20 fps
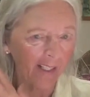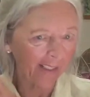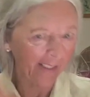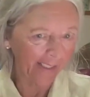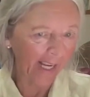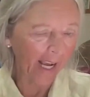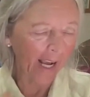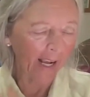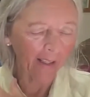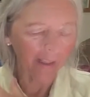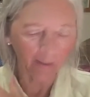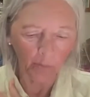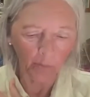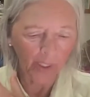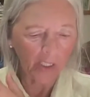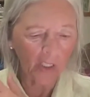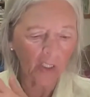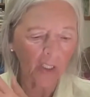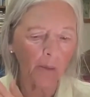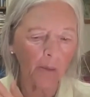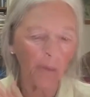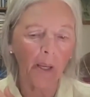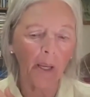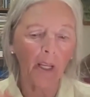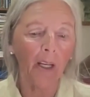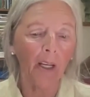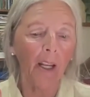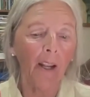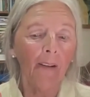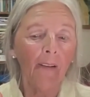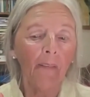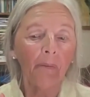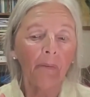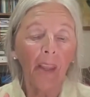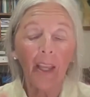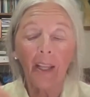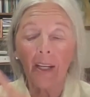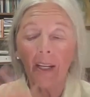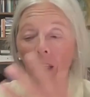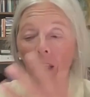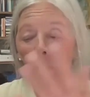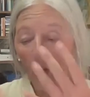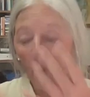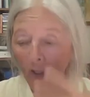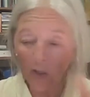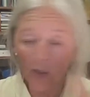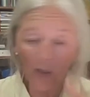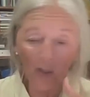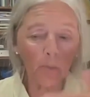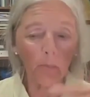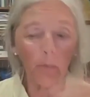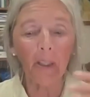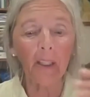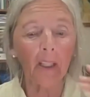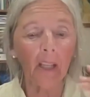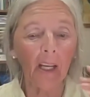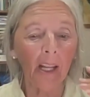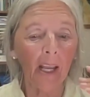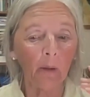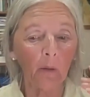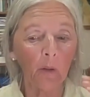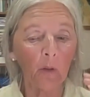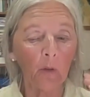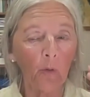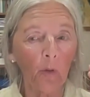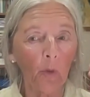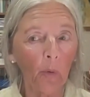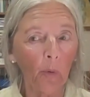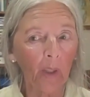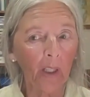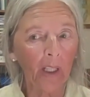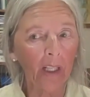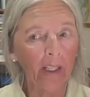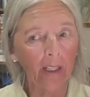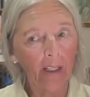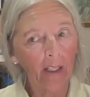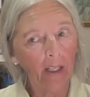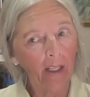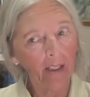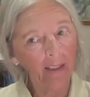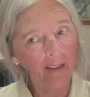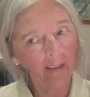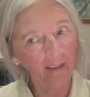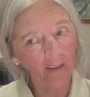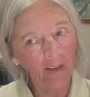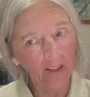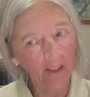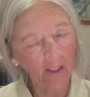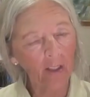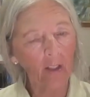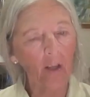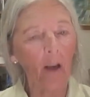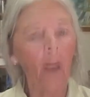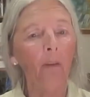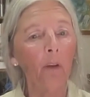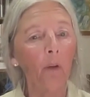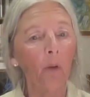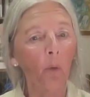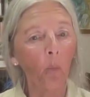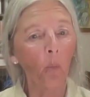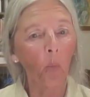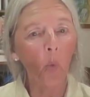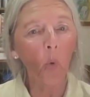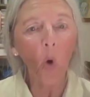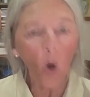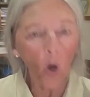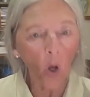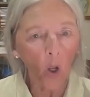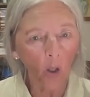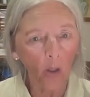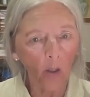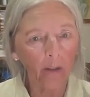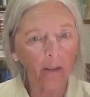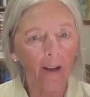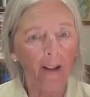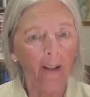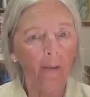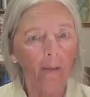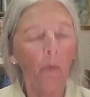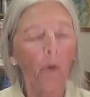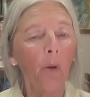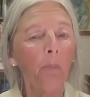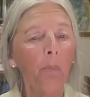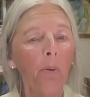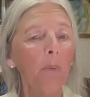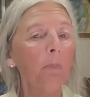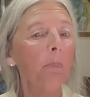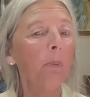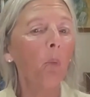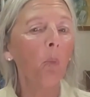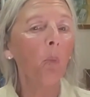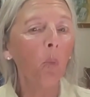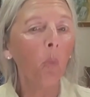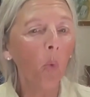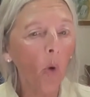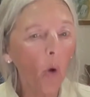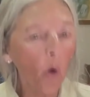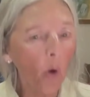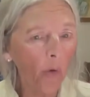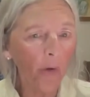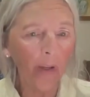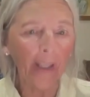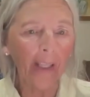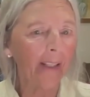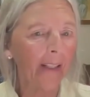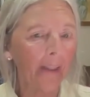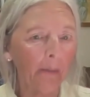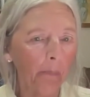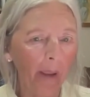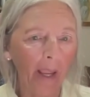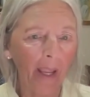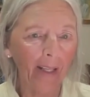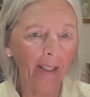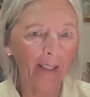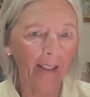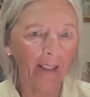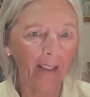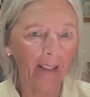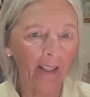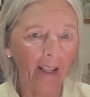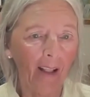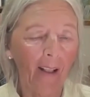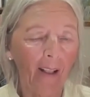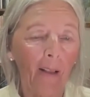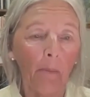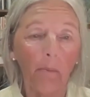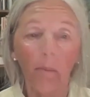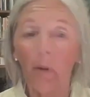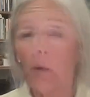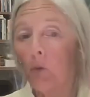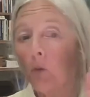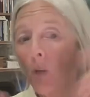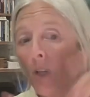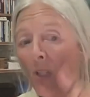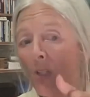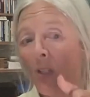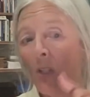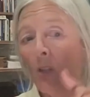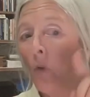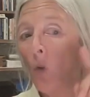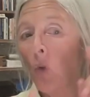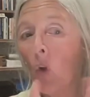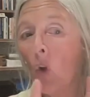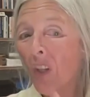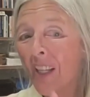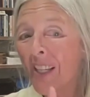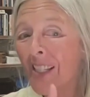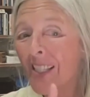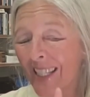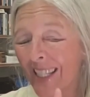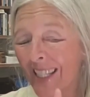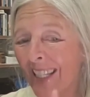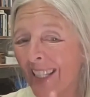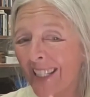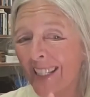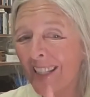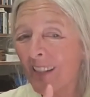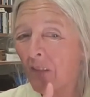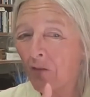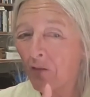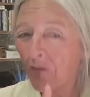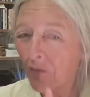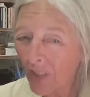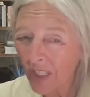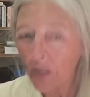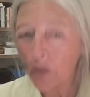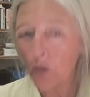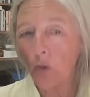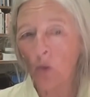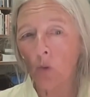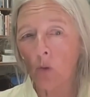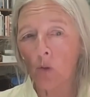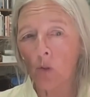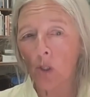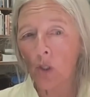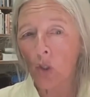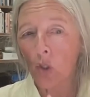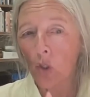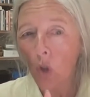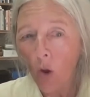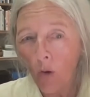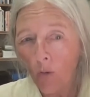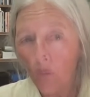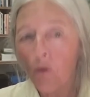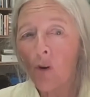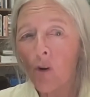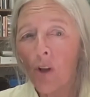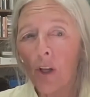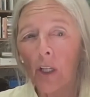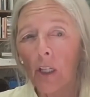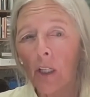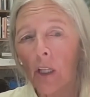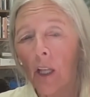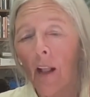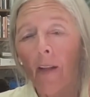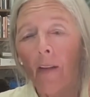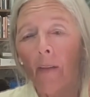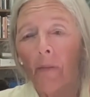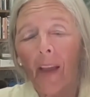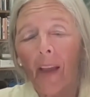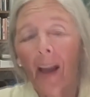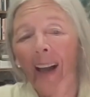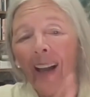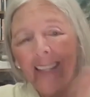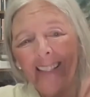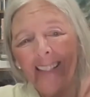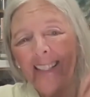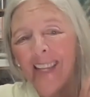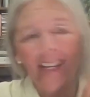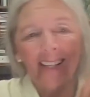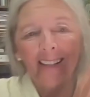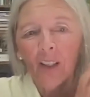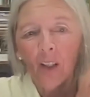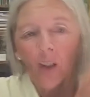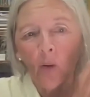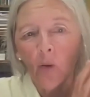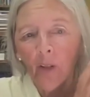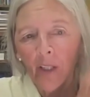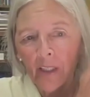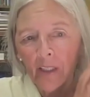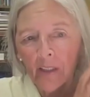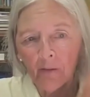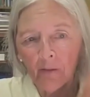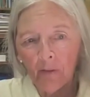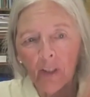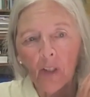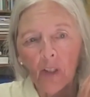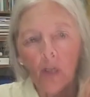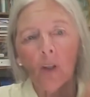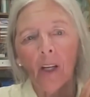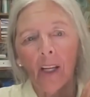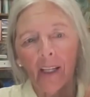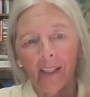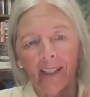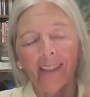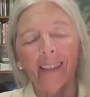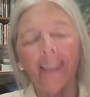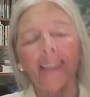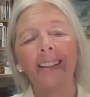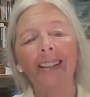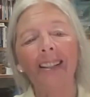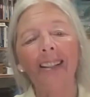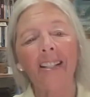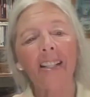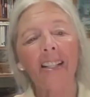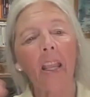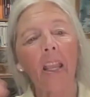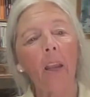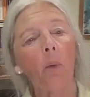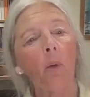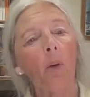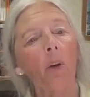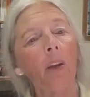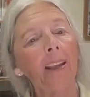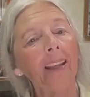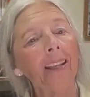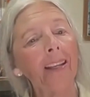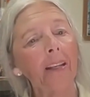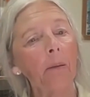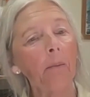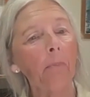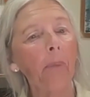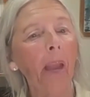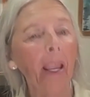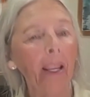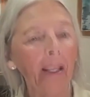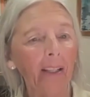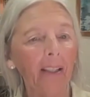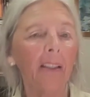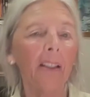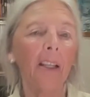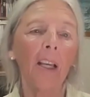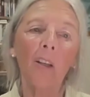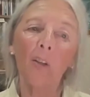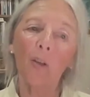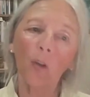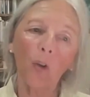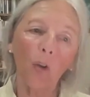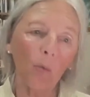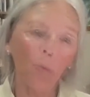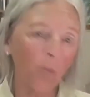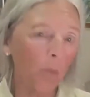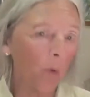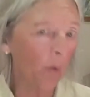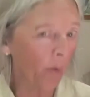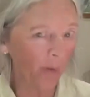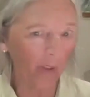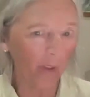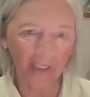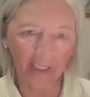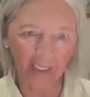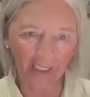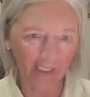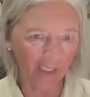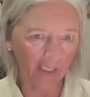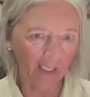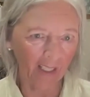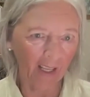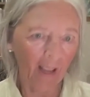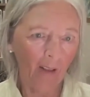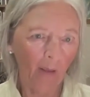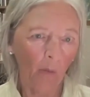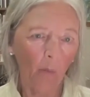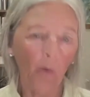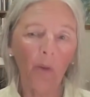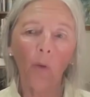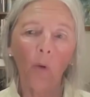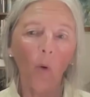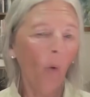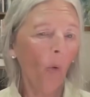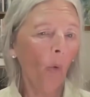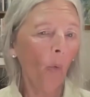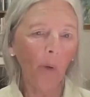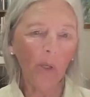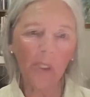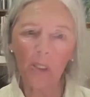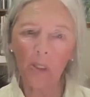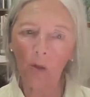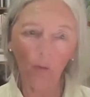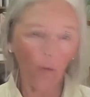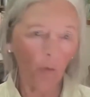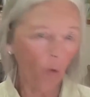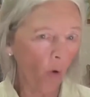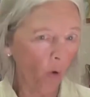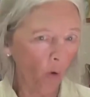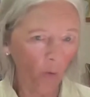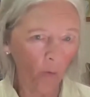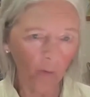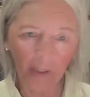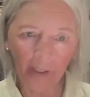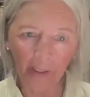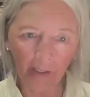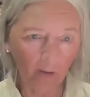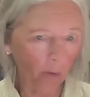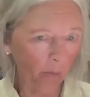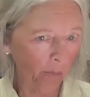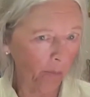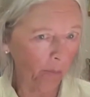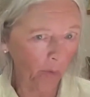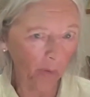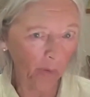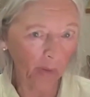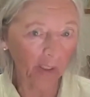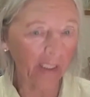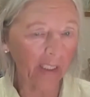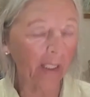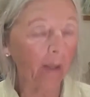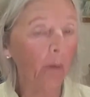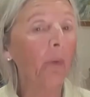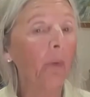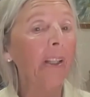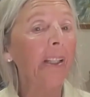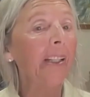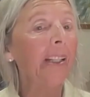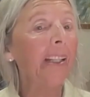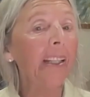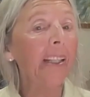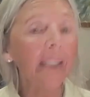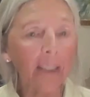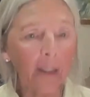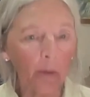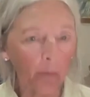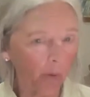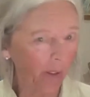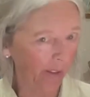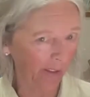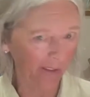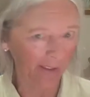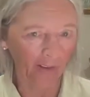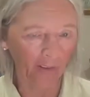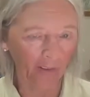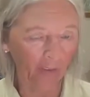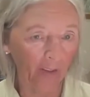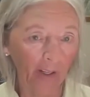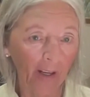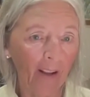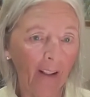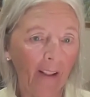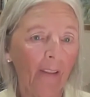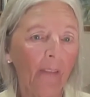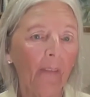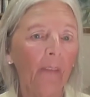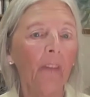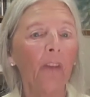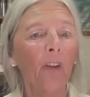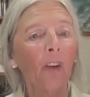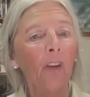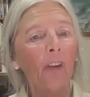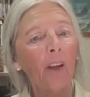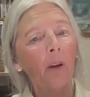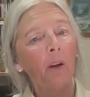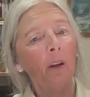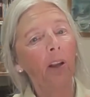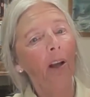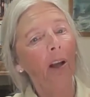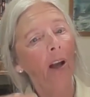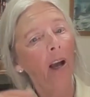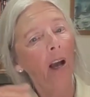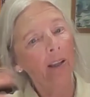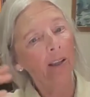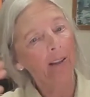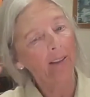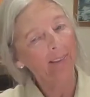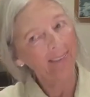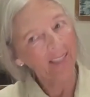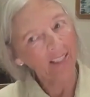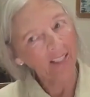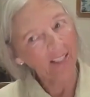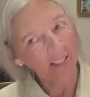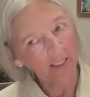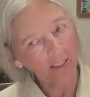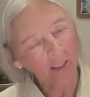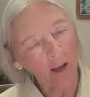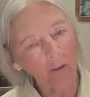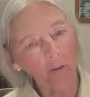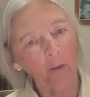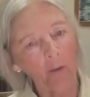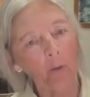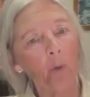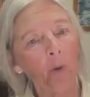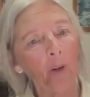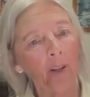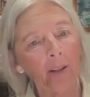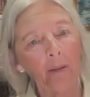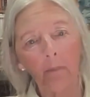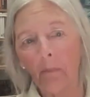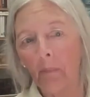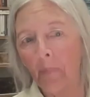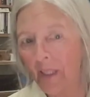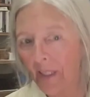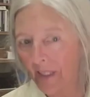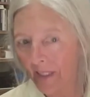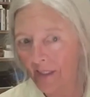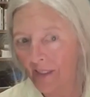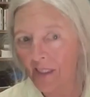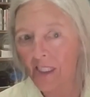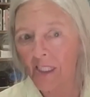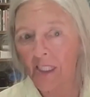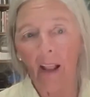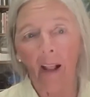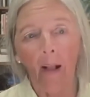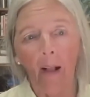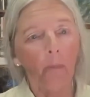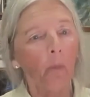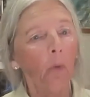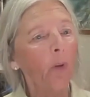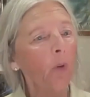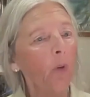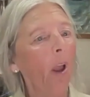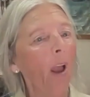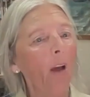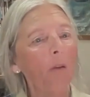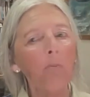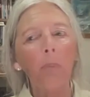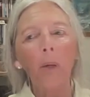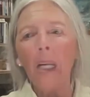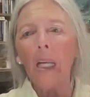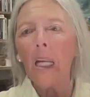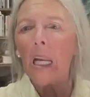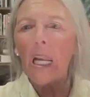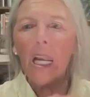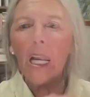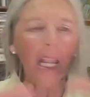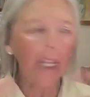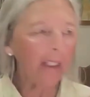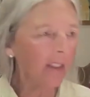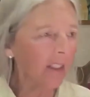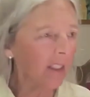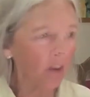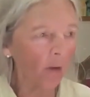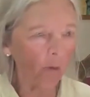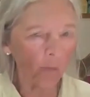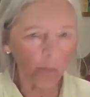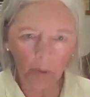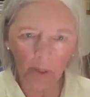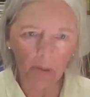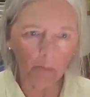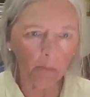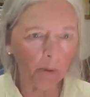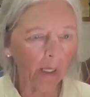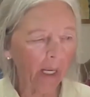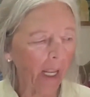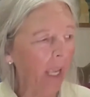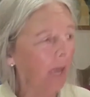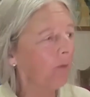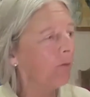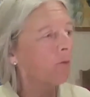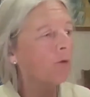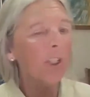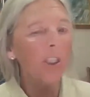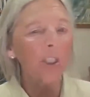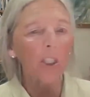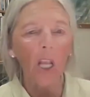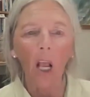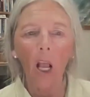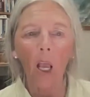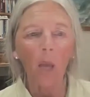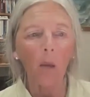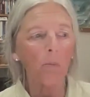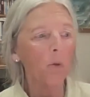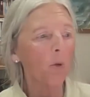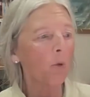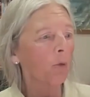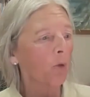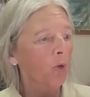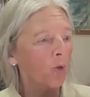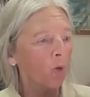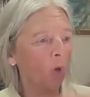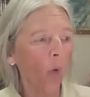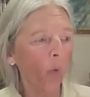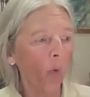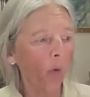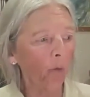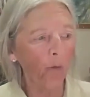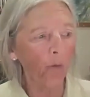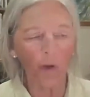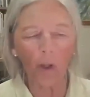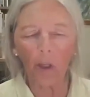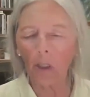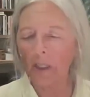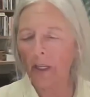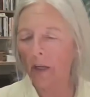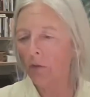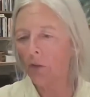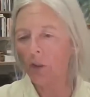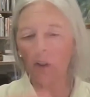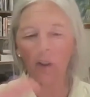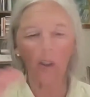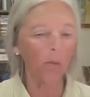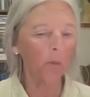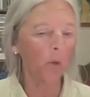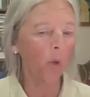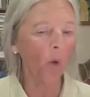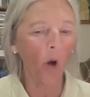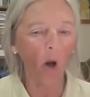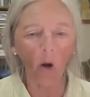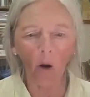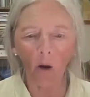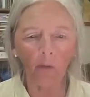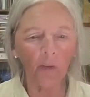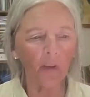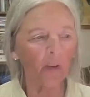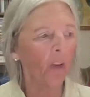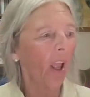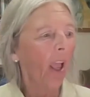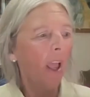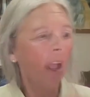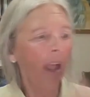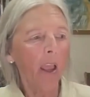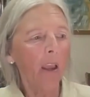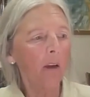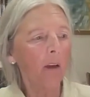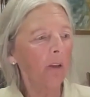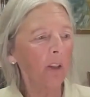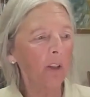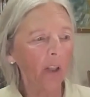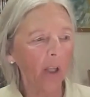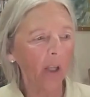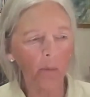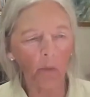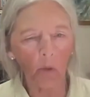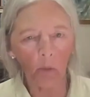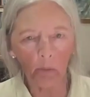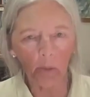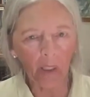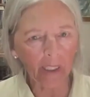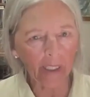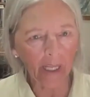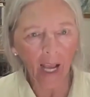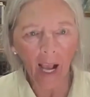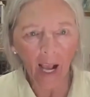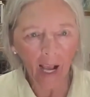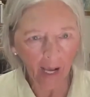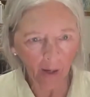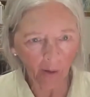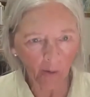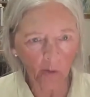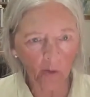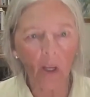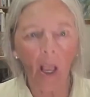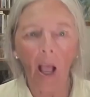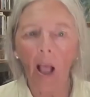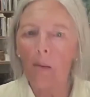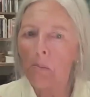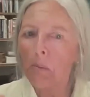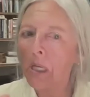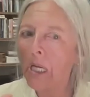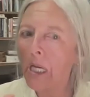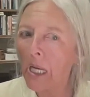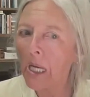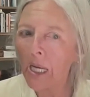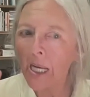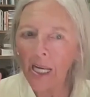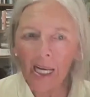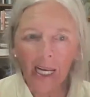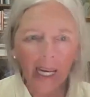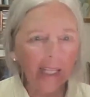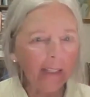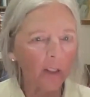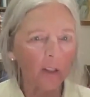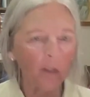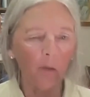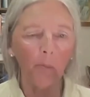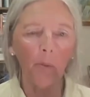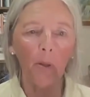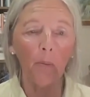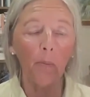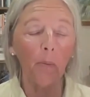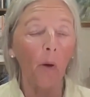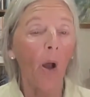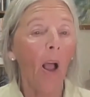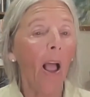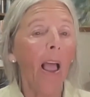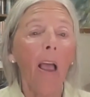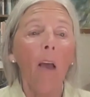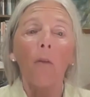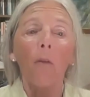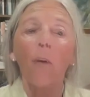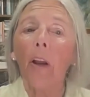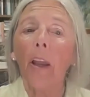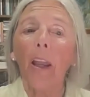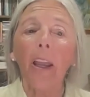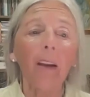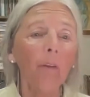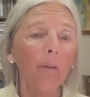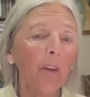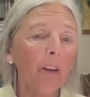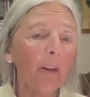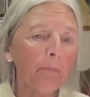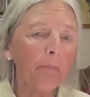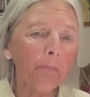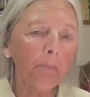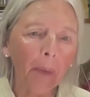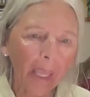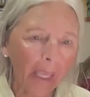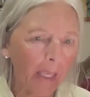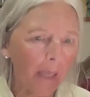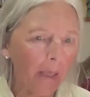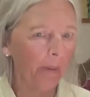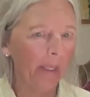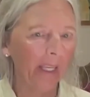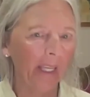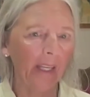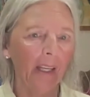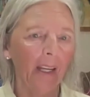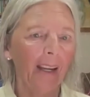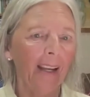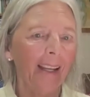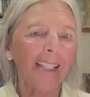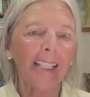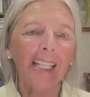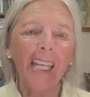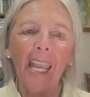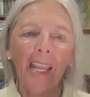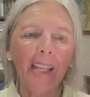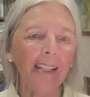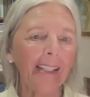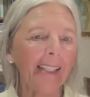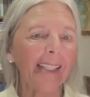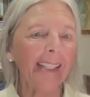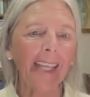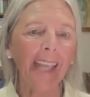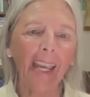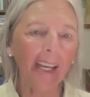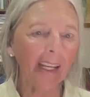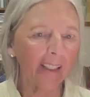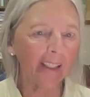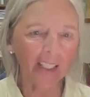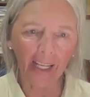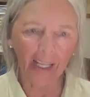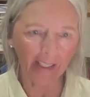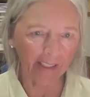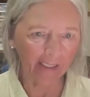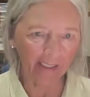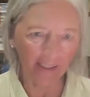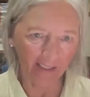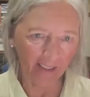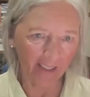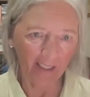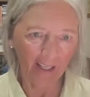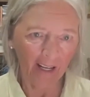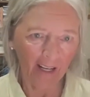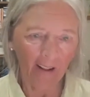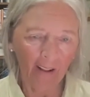Ladakh, West Tibet. And I learned to speak the language fluently, and I discovered a world where people were independent. But Russell, not as individuals, sovereign ident- you know, individual identities, they were independent as communities. We've always evolved in community and we need one another. So there, I discovered what it means when you have plenty of people. Every time you sow a field, every time you harvest, every time you build a house, plenty of people. For every baby, 10 caretakers.